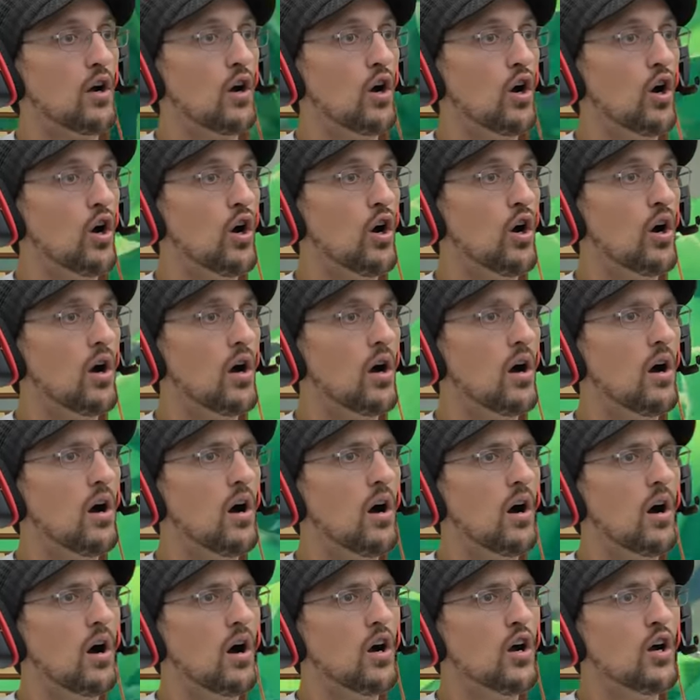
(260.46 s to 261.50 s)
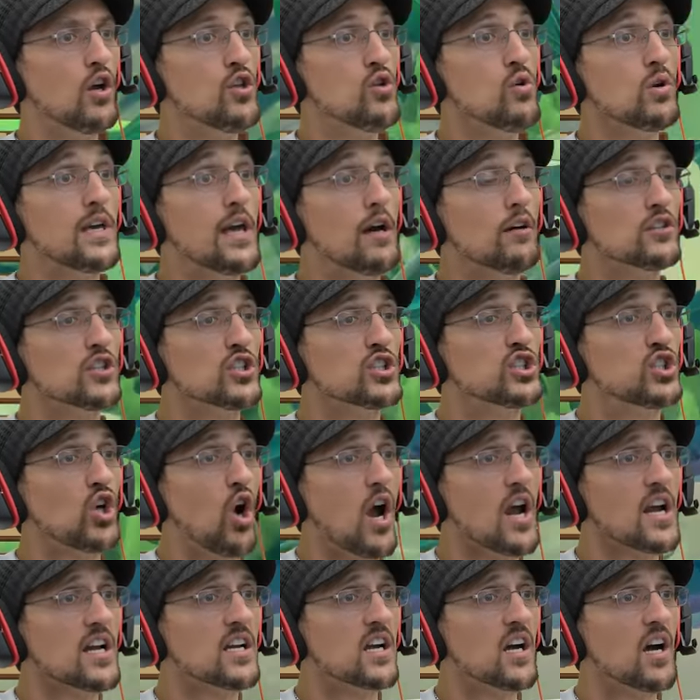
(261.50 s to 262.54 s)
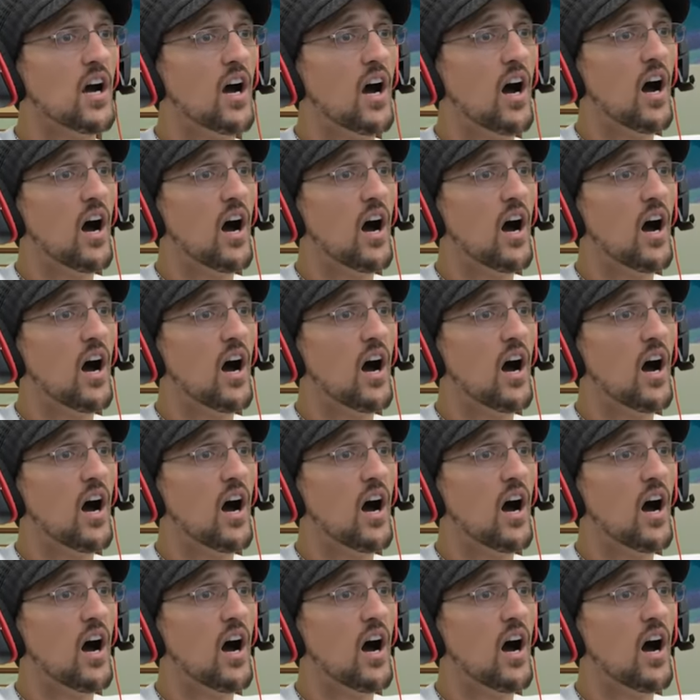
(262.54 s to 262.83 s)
I got him. You killed the shark?